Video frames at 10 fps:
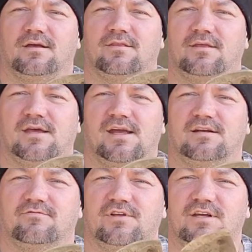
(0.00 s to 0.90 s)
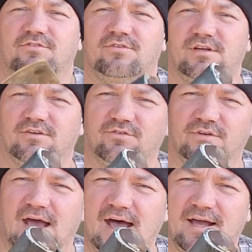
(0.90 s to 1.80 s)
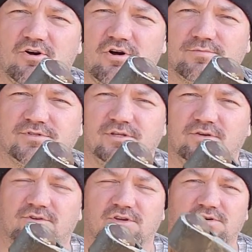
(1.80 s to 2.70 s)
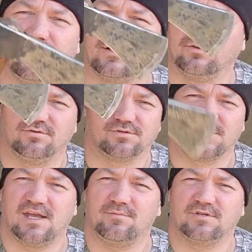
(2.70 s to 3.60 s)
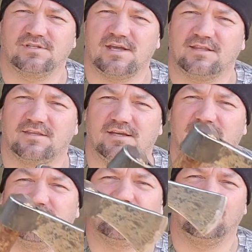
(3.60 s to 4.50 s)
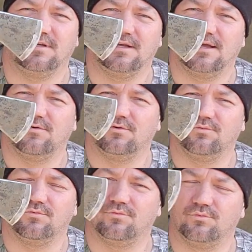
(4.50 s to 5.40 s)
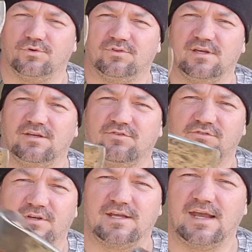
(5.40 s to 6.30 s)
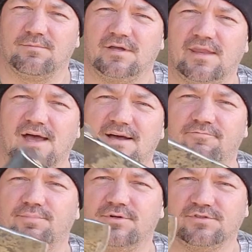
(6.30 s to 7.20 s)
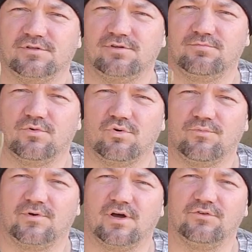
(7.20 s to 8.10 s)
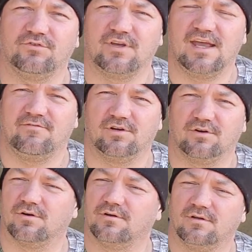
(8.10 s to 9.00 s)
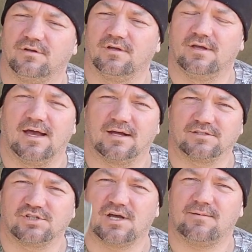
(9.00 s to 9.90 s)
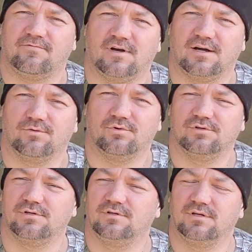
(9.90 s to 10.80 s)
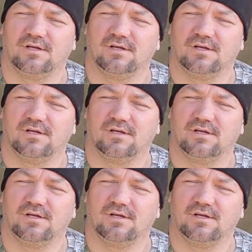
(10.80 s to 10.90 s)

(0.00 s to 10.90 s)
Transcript: The head of this is high carbon steel too. I can do the same exact things with this as I can my knife, plus a little more because it's heavier. I can chop firewood.